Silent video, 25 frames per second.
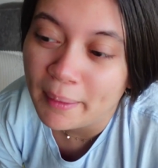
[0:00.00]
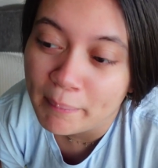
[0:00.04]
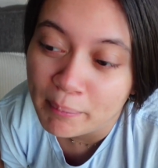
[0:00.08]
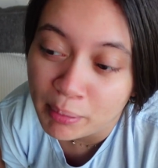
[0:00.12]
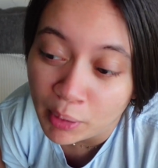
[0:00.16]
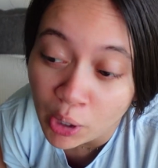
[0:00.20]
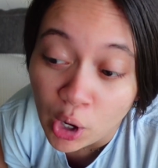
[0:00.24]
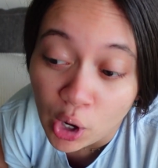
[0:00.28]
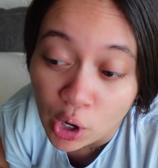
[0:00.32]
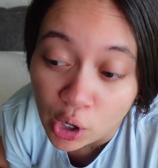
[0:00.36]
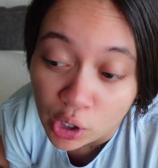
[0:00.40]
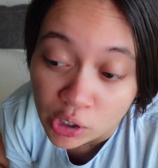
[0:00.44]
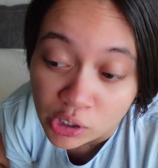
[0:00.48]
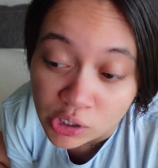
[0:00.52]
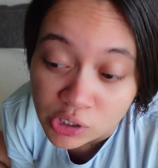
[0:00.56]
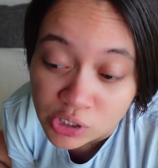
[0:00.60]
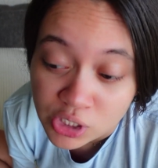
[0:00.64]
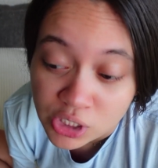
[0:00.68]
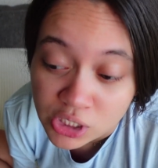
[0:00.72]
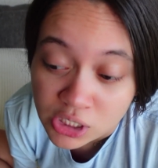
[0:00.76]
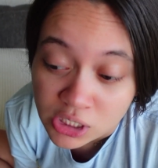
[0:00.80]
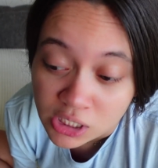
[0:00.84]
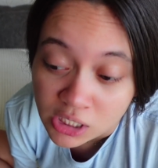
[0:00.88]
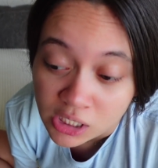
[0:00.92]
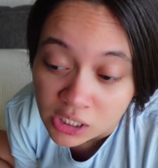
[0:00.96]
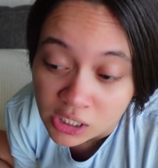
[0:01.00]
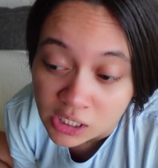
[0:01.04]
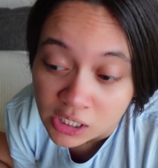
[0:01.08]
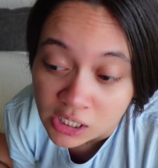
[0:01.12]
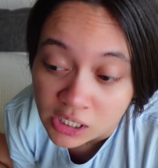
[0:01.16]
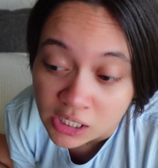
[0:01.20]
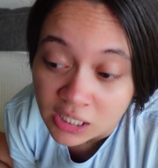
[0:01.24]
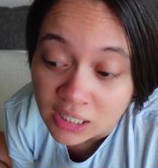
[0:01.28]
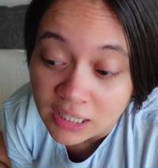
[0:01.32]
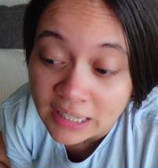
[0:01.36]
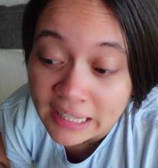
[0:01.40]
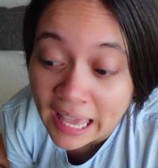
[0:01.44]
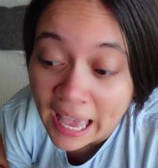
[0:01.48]
of balls,
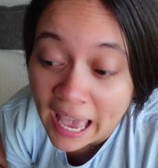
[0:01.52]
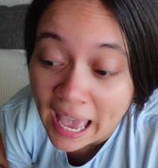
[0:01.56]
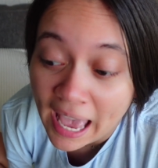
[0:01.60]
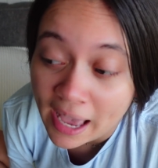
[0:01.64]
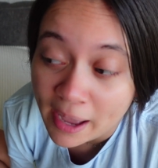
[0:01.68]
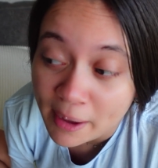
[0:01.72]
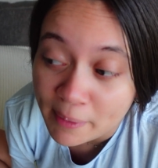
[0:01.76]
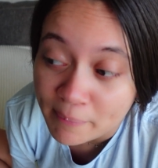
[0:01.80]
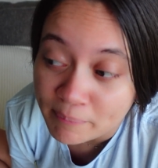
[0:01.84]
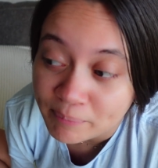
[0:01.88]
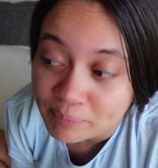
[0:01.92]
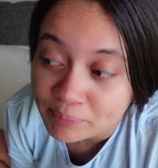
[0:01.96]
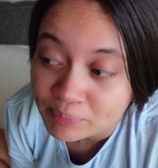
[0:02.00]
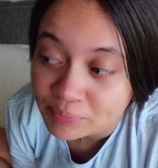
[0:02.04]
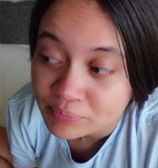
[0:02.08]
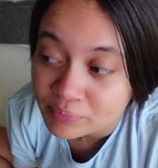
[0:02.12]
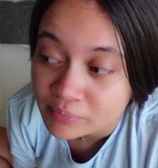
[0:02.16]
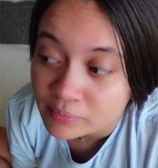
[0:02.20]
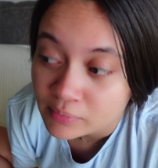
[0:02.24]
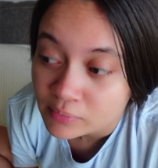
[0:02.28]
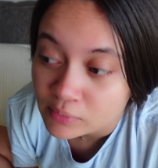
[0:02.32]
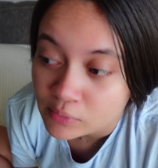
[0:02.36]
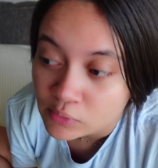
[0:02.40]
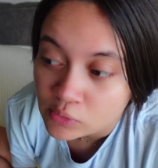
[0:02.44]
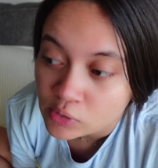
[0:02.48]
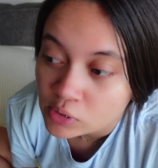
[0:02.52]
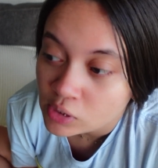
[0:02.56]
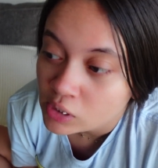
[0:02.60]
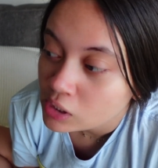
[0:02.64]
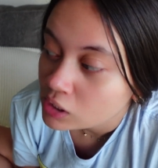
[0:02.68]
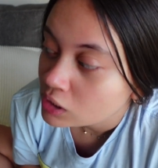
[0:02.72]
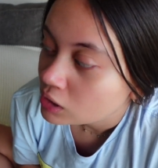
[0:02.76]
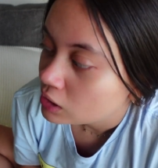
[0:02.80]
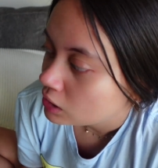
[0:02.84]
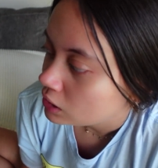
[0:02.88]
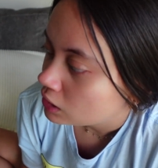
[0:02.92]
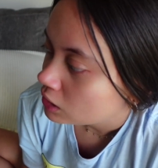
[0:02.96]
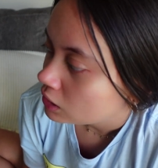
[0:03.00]
and that, why we got so many balls and not
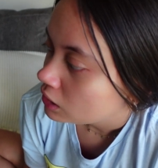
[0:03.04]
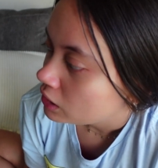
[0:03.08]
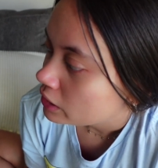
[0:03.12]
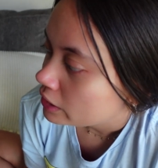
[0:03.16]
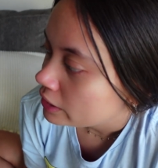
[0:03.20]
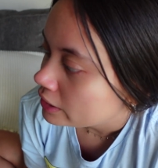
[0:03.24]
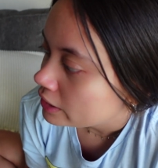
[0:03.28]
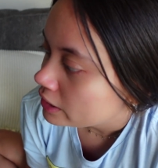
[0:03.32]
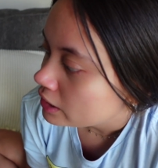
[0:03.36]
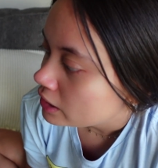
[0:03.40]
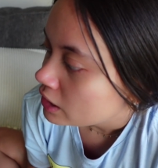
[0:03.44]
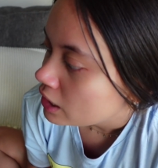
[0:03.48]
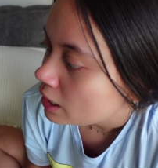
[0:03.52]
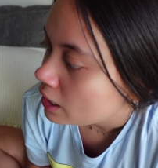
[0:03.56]
enough decorations?